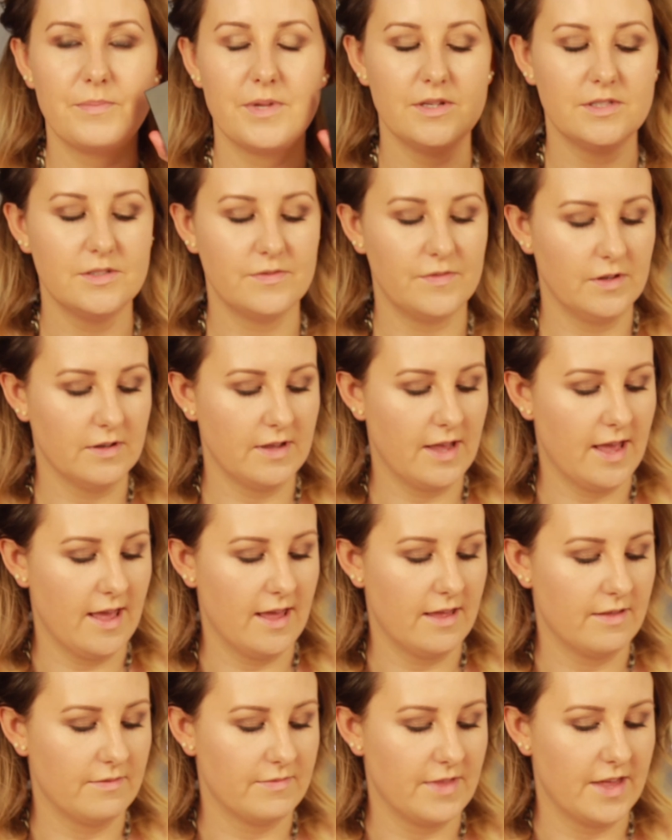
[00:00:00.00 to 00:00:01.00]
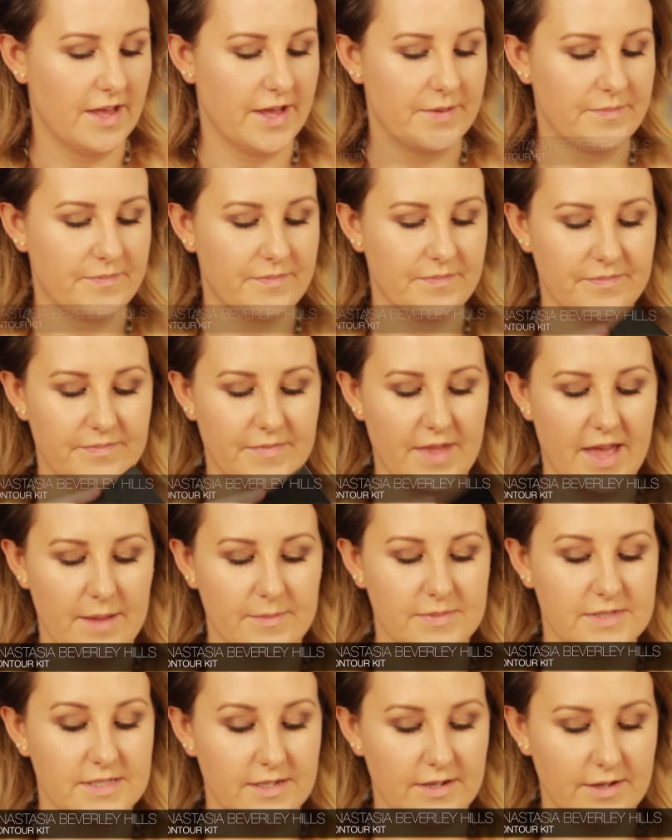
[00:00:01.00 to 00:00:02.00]
beautiful kit that I
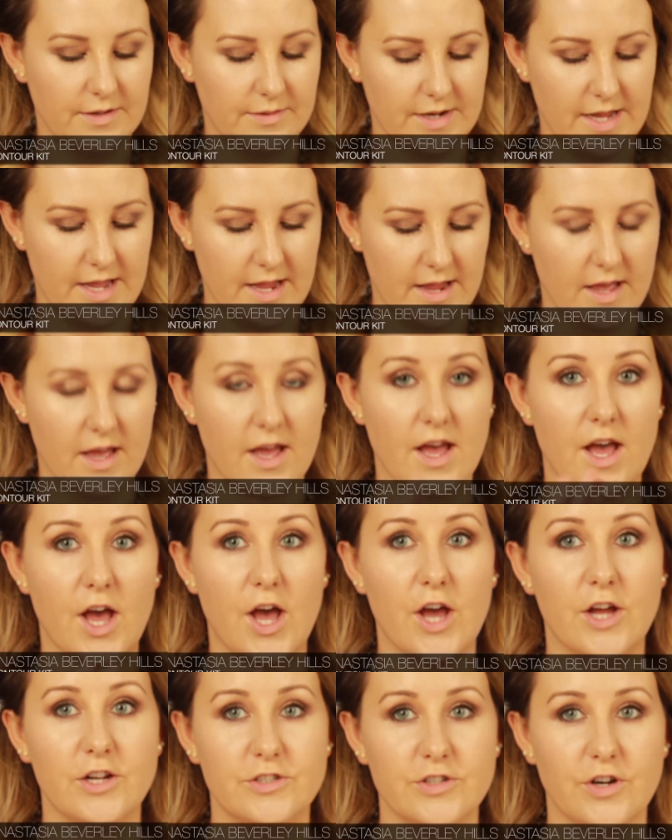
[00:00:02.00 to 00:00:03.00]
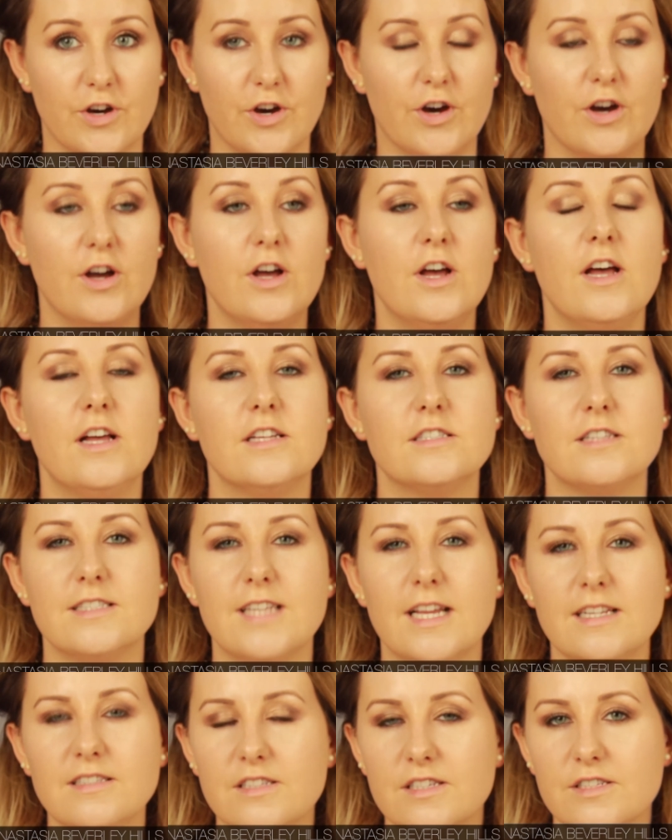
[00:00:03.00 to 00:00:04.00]
absolutely adore. So I
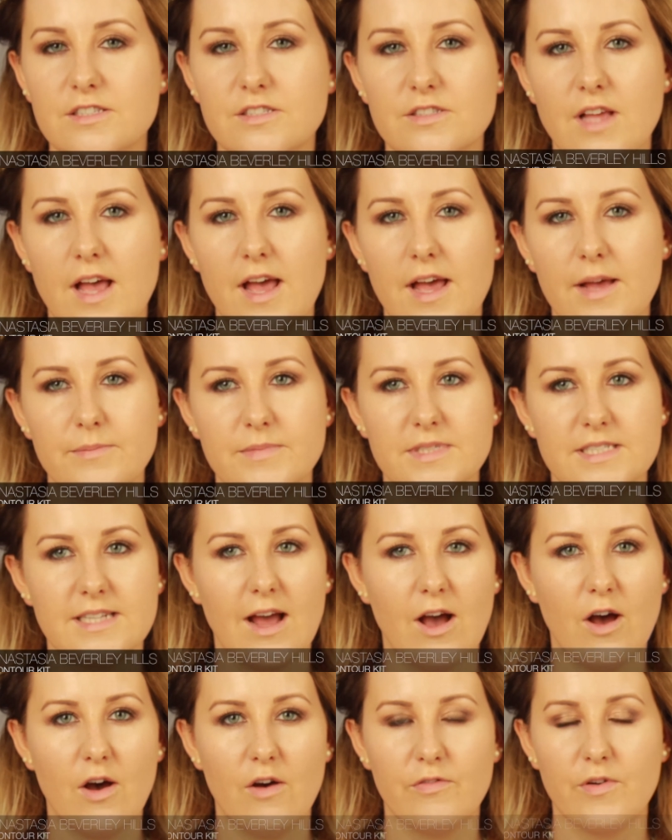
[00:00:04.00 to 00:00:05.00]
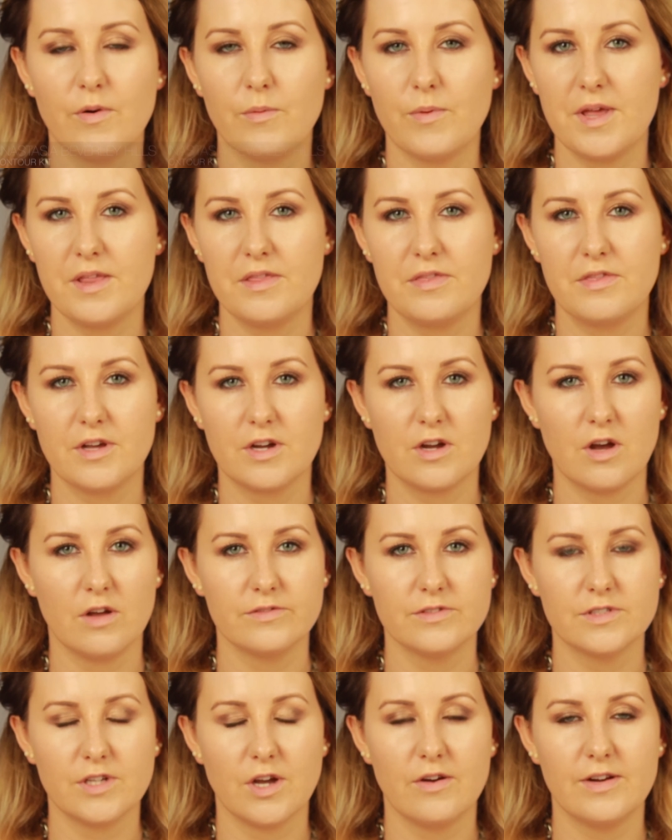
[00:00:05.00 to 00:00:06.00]
tend to start off with the
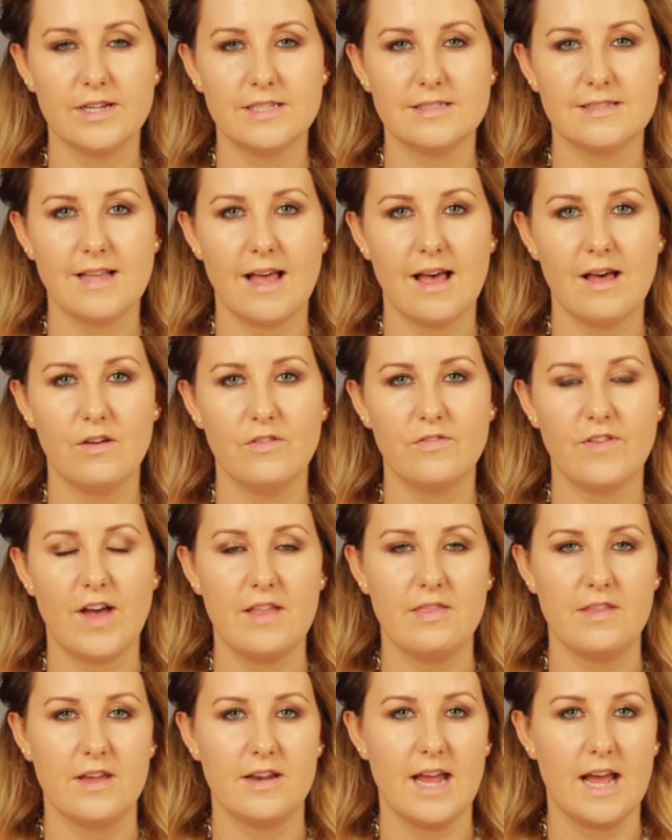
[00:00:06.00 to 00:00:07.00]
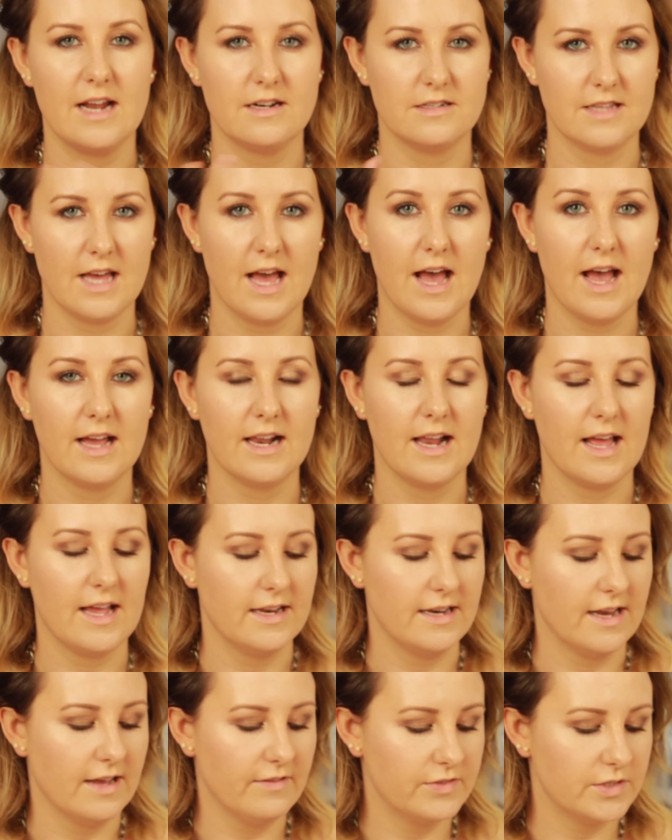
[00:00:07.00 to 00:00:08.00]
contour itself and then add the highlight
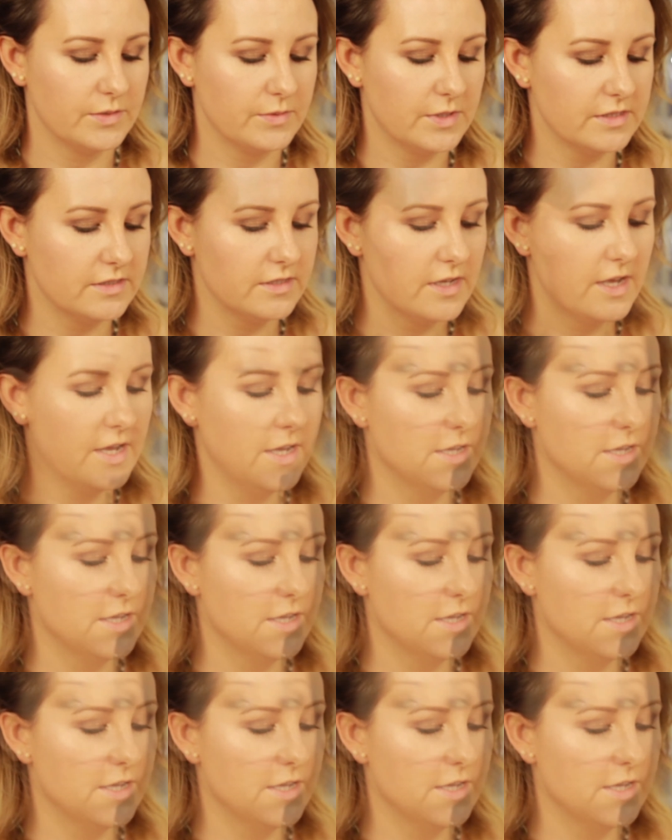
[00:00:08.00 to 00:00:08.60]
in afterwards.